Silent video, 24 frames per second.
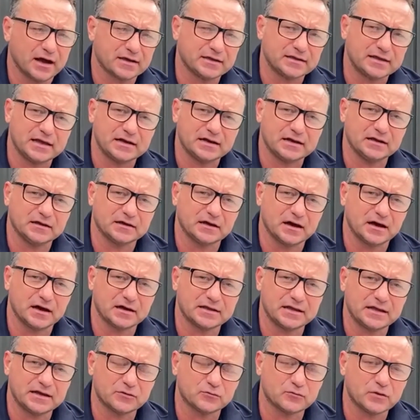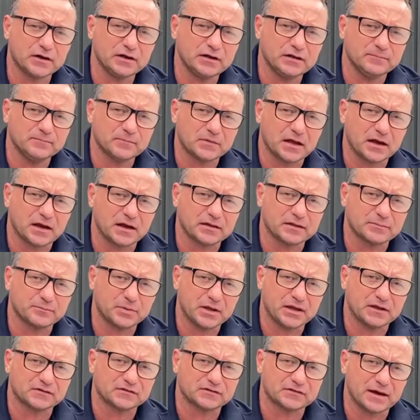getting ready and
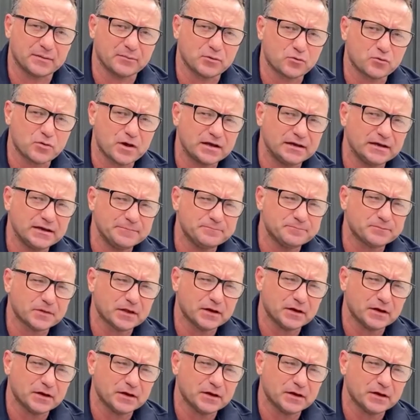being summer ready.